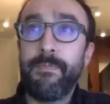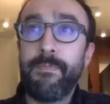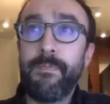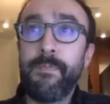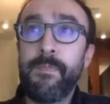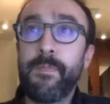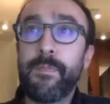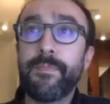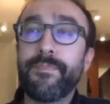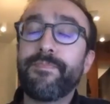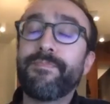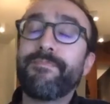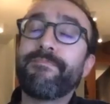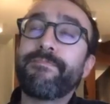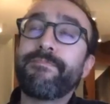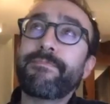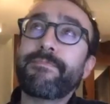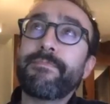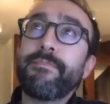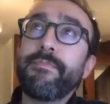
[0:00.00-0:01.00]

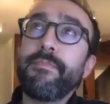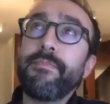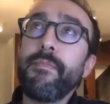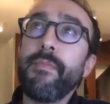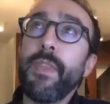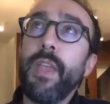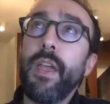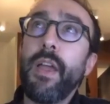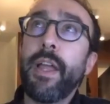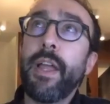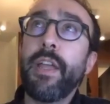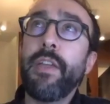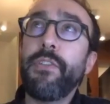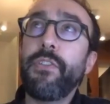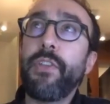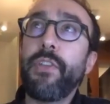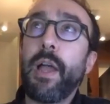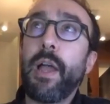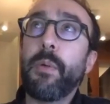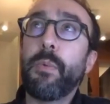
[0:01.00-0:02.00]
I
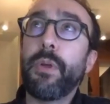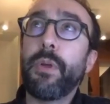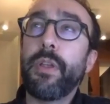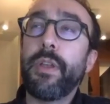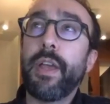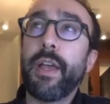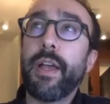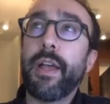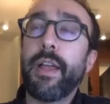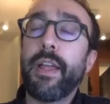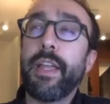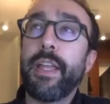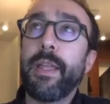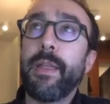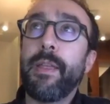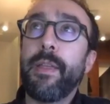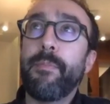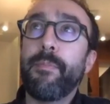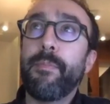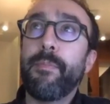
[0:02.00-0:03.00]
guess I would, uh,
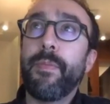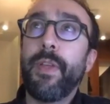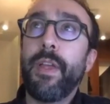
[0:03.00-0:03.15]
it,